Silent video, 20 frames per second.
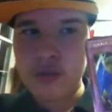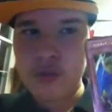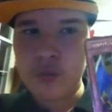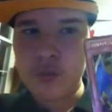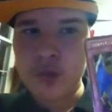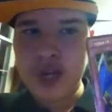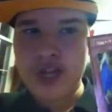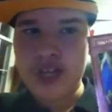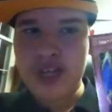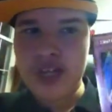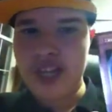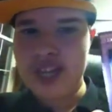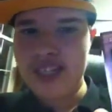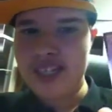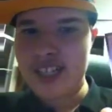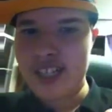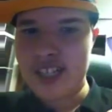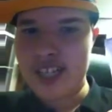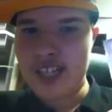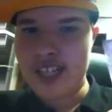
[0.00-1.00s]
one
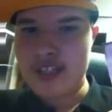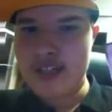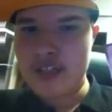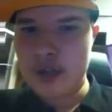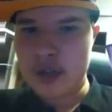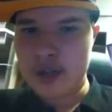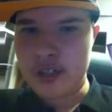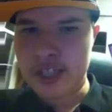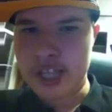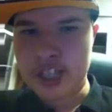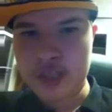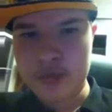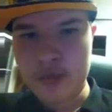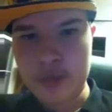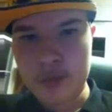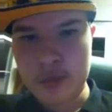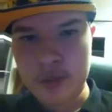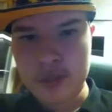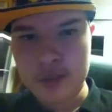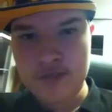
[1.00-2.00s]
light and dark
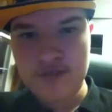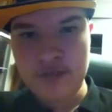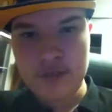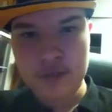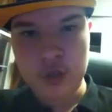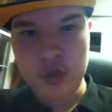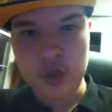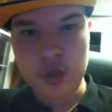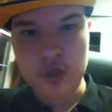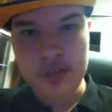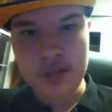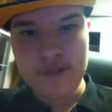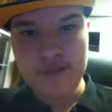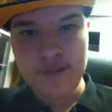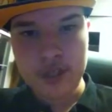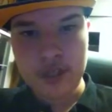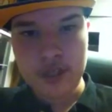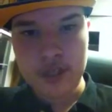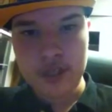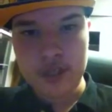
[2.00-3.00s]
attribute monster from your
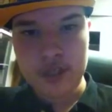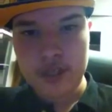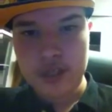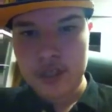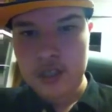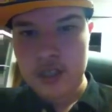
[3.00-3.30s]
graveyard.